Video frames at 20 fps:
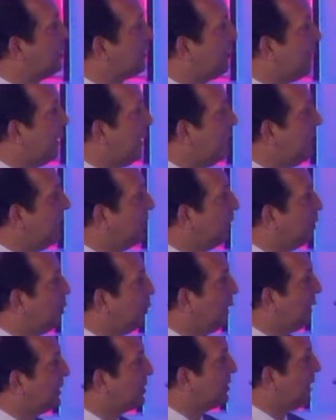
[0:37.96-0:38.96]
filled in the
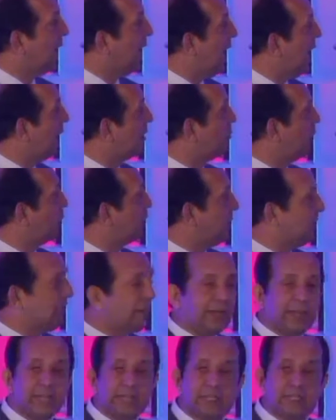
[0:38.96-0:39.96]
US are for
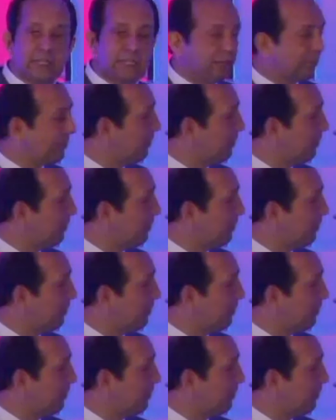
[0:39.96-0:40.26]
generics.